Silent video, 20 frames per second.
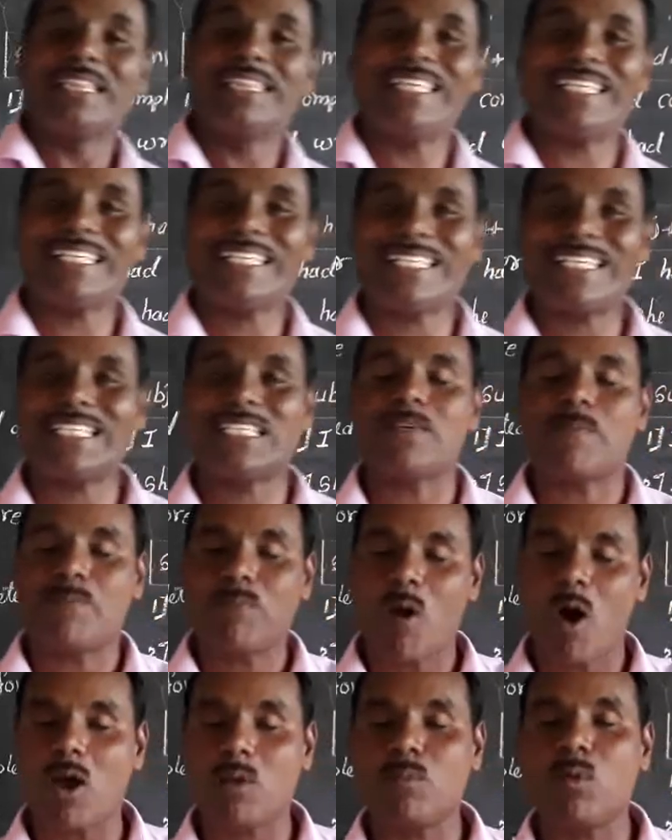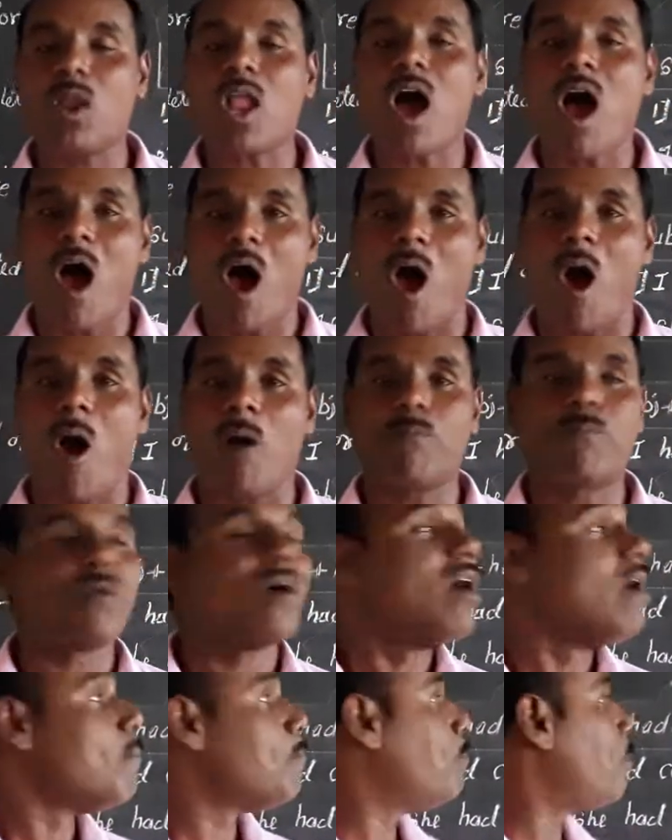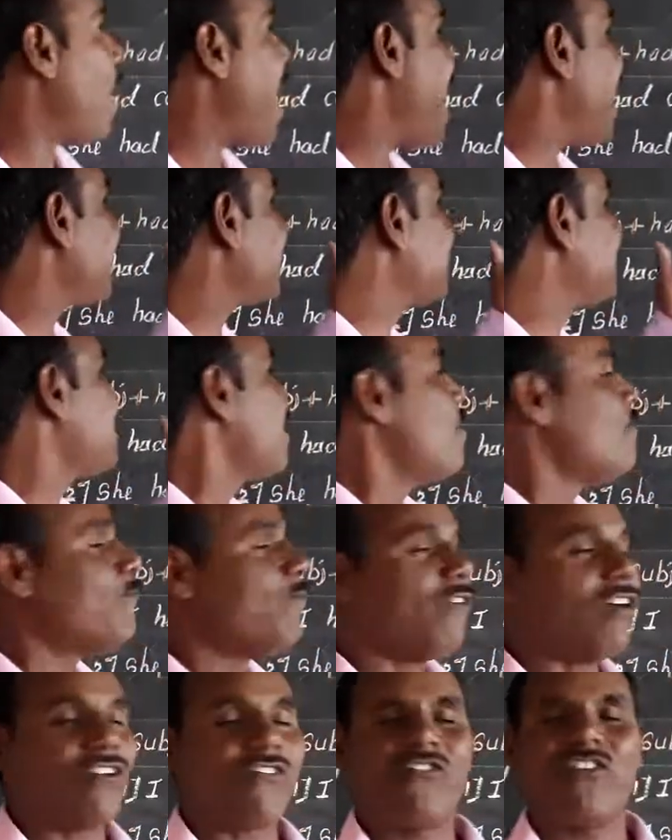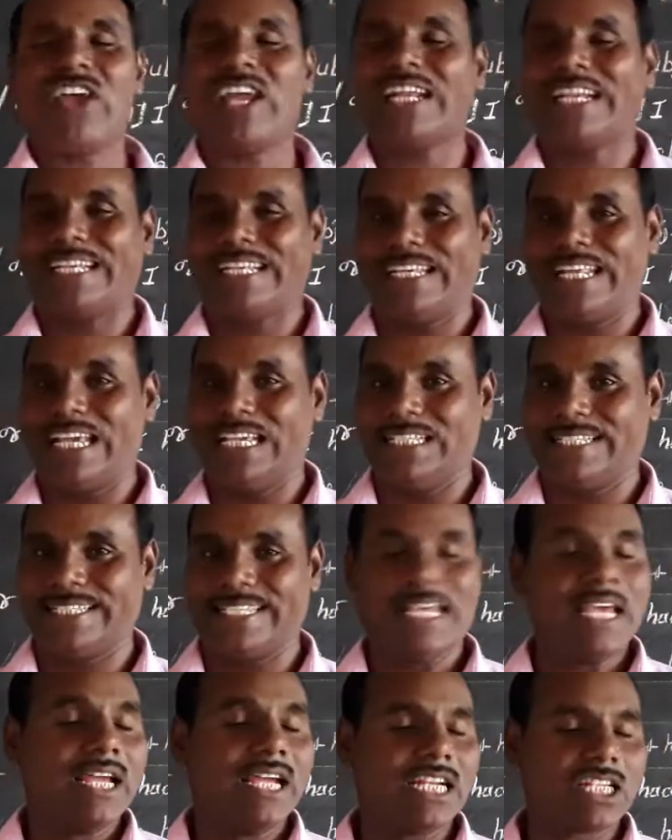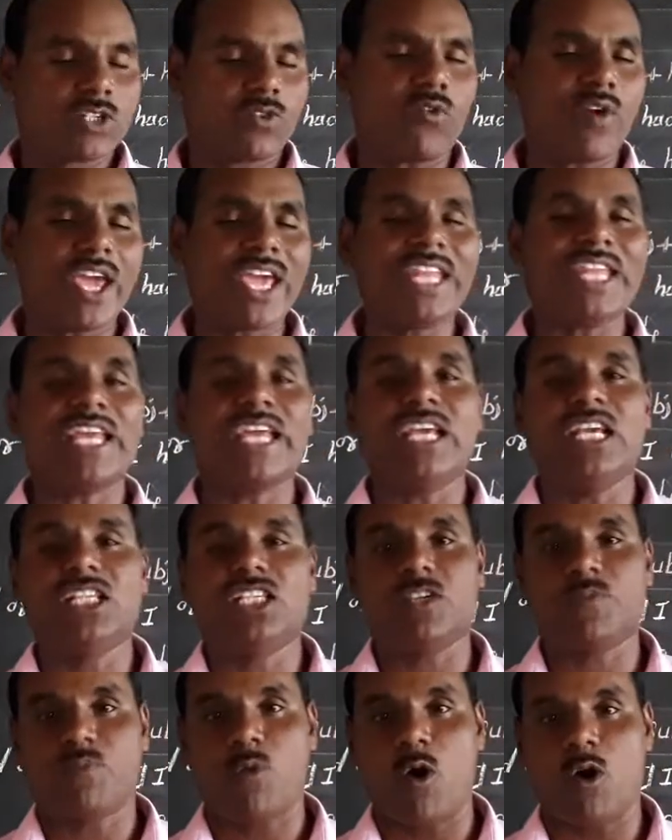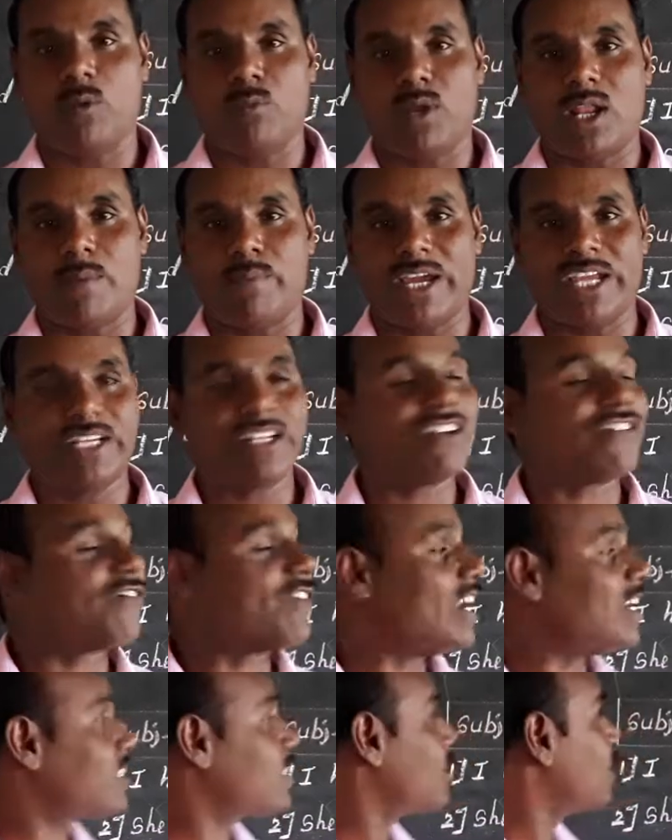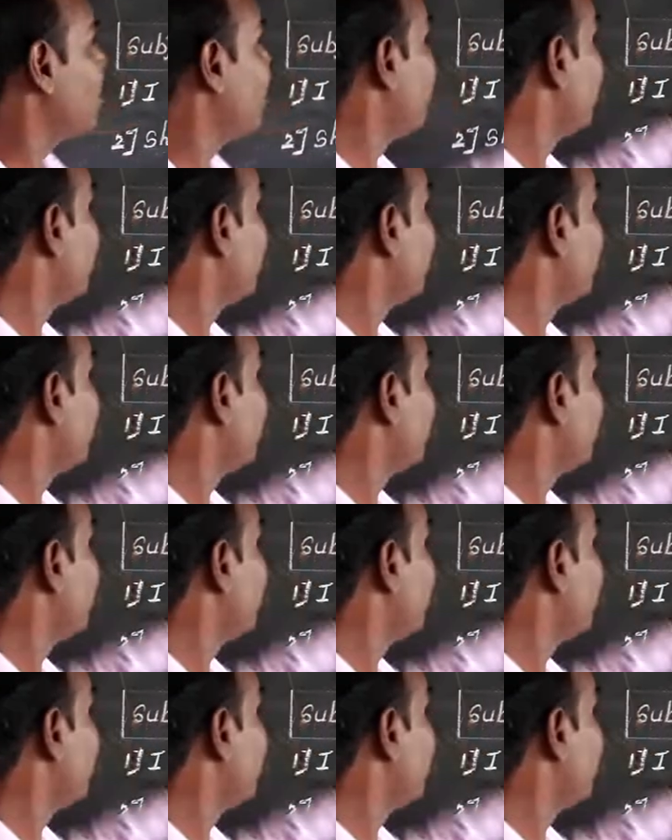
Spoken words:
This is the formula of past perfect tense. It's very easy formula, my dear friends.